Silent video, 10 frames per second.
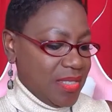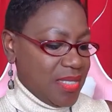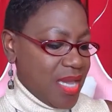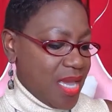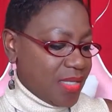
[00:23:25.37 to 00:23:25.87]

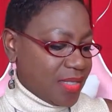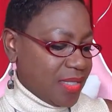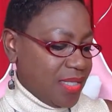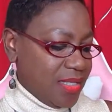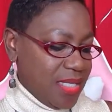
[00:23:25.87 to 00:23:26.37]

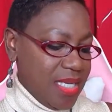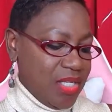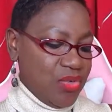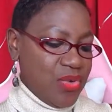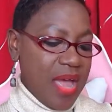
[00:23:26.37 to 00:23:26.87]
Yes,
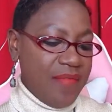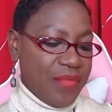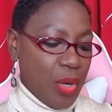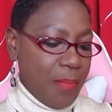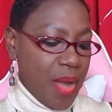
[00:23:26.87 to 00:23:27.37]
indeed. You have
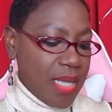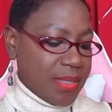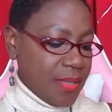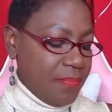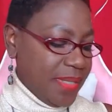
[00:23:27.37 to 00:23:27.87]
your
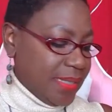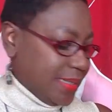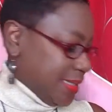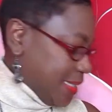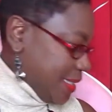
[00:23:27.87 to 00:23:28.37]

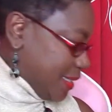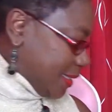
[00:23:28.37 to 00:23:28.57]
possibilities.